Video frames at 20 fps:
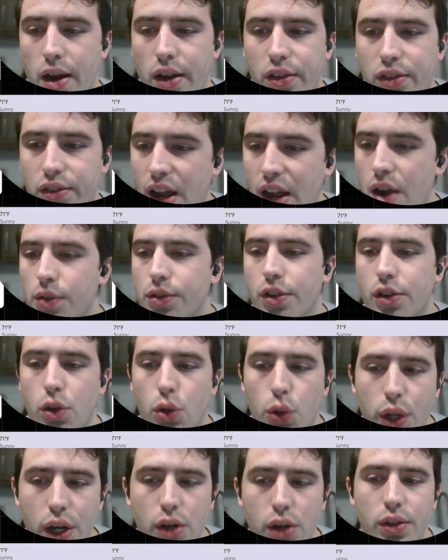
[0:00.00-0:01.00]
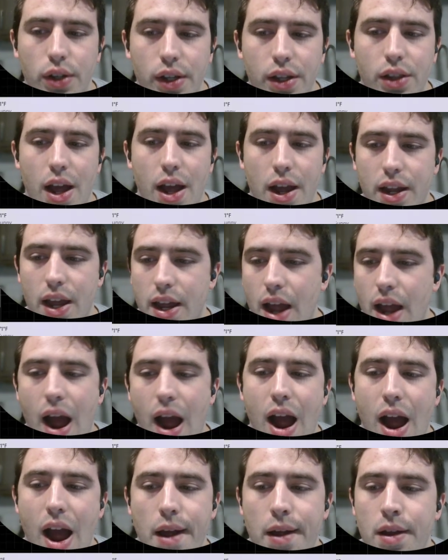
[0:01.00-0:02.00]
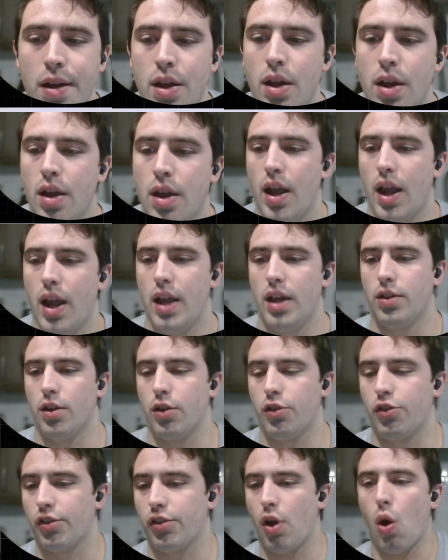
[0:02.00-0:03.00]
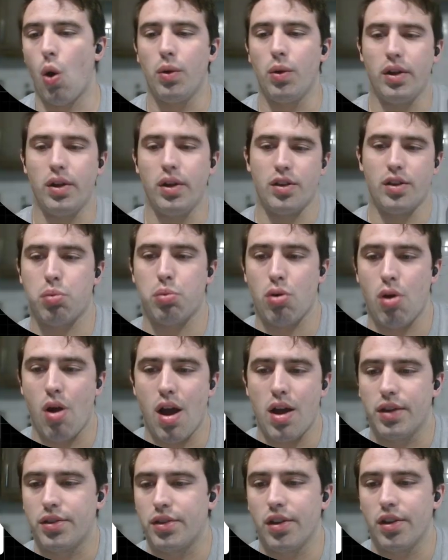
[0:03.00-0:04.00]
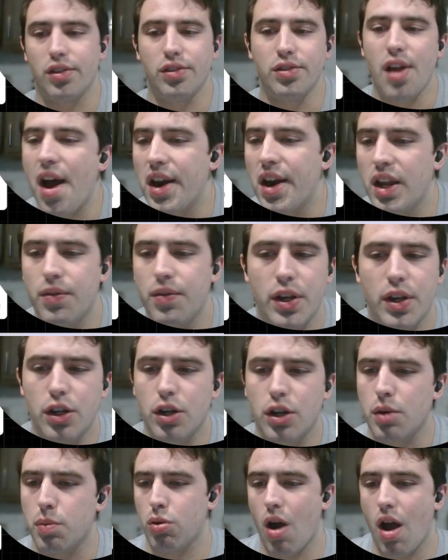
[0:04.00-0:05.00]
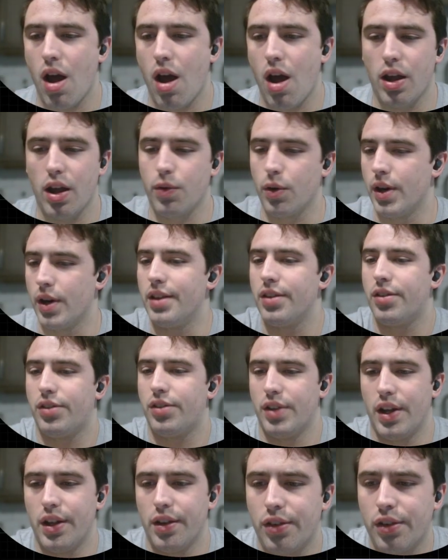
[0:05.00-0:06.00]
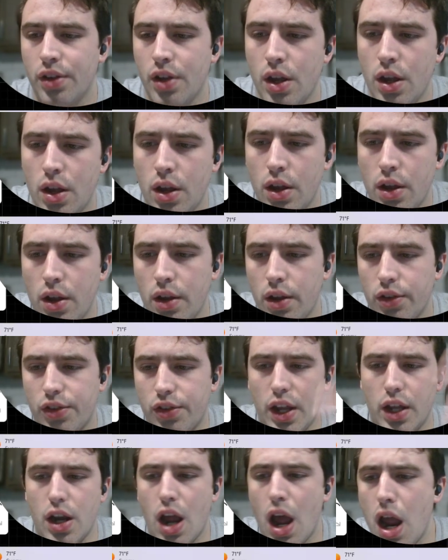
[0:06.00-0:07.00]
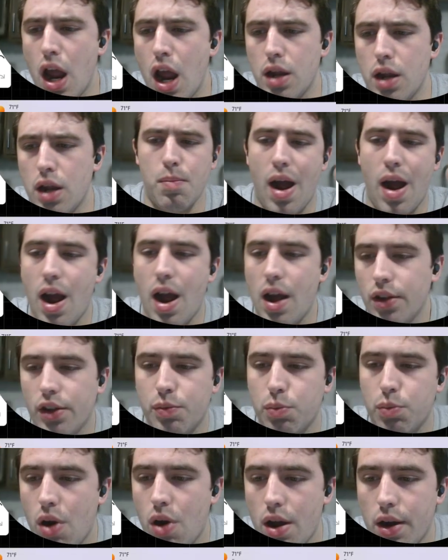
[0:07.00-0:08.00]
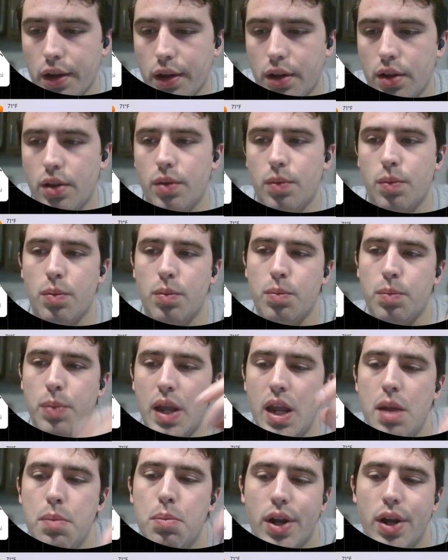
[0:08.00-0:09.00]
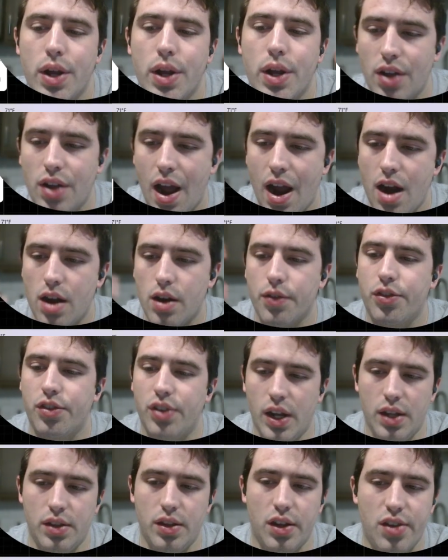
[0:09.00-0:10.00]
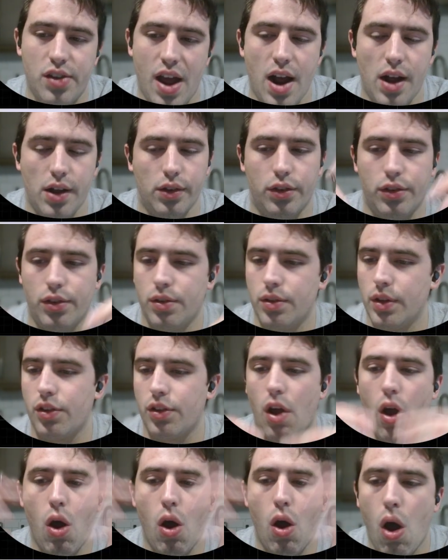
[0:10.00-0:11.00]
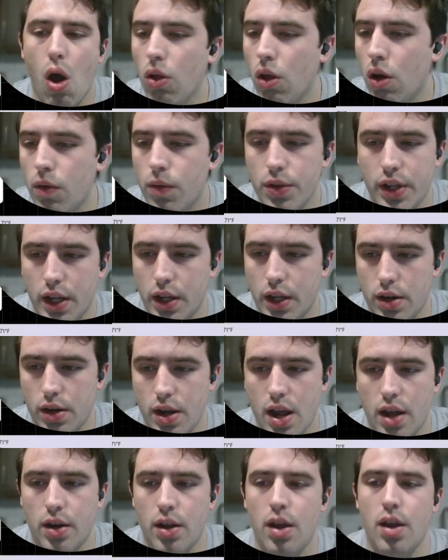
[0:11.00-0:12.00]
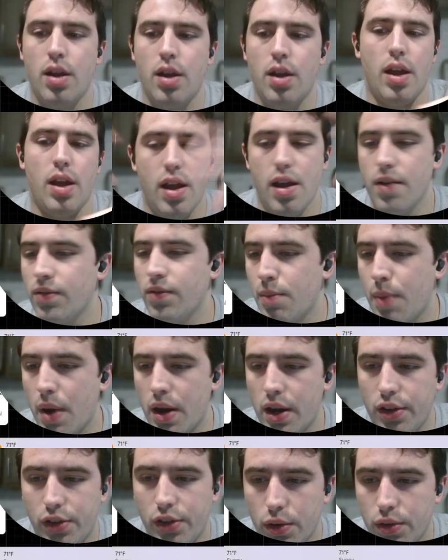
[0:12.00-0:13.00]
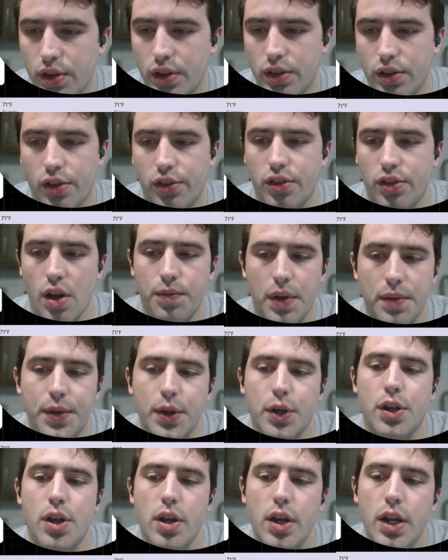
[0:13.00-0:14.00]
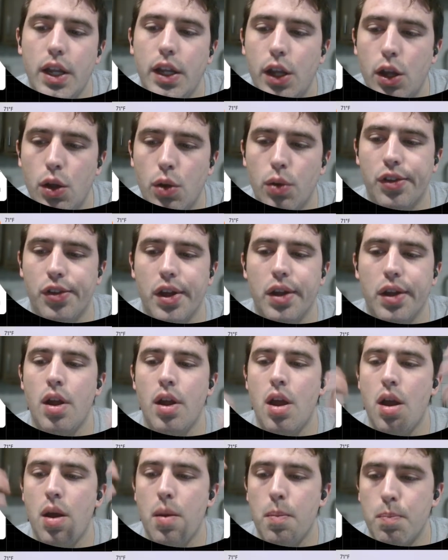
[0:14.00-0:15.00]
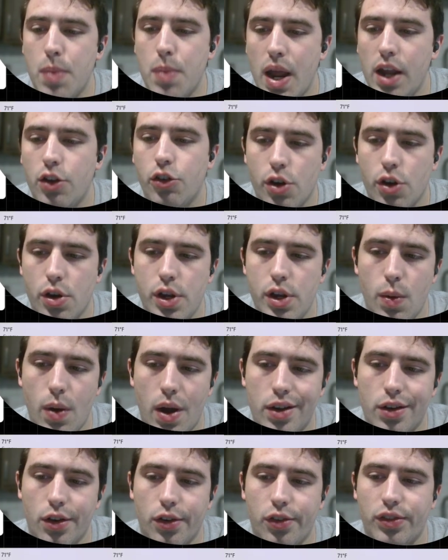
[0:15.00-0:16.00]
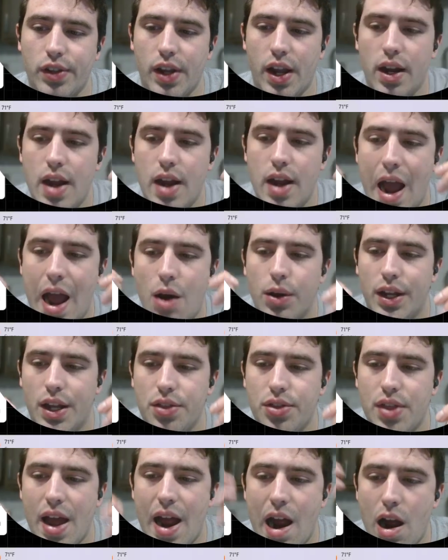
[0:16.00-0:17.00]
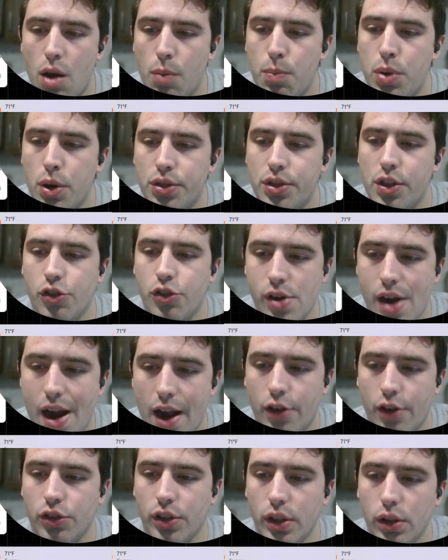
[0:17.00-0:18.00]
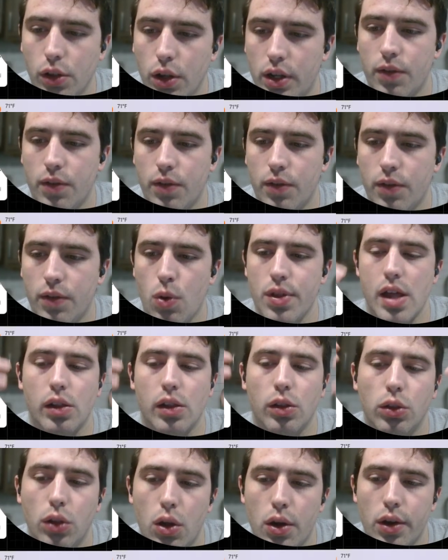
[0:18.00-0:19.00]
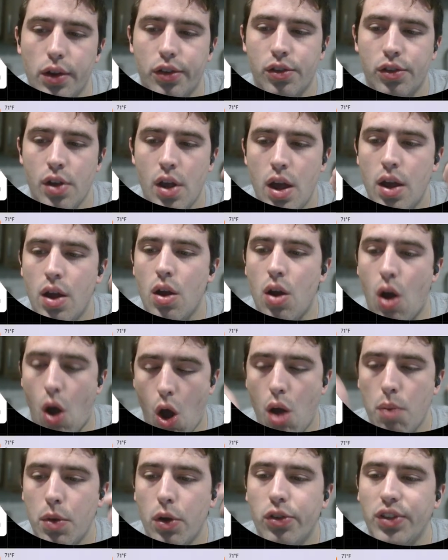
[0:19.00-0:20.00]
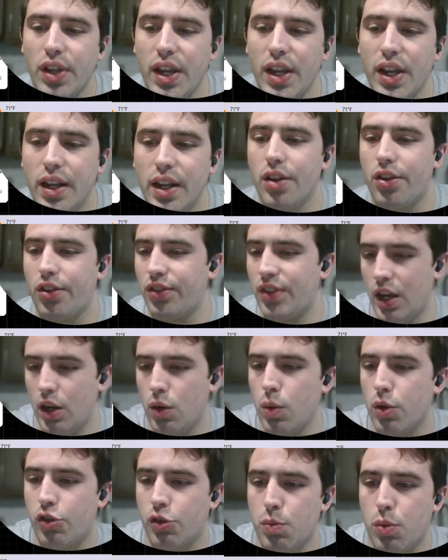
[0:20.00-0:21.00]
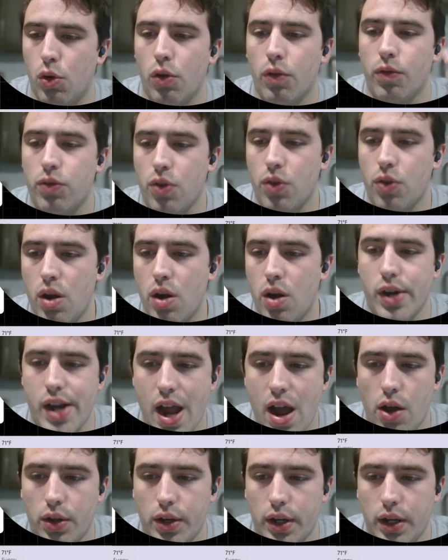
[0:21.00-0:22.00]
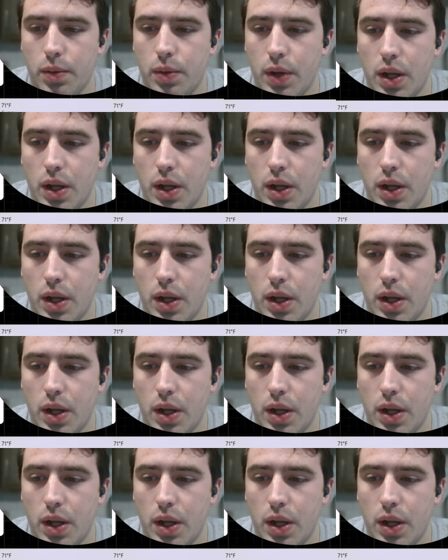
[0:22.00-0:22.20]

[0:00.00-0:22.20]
It sounds clearly like AI, and they're just holding this product that's not even your product, for instance, saying, hey, buy this product. People get tired of seeing these ads. It's all over the internet. Everybody's using this stuff. If you're going to use it, make sure you understand how to get the output that you're actually looking for that looks almost indistinguishable from reality.